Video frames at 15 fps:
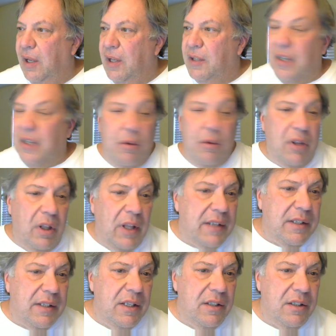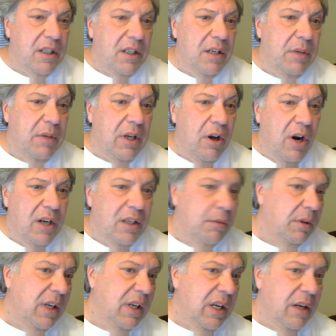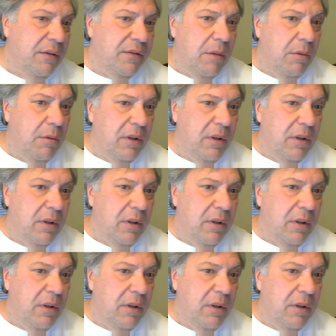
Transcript: Some of the lessons are going to be hard to believe. Some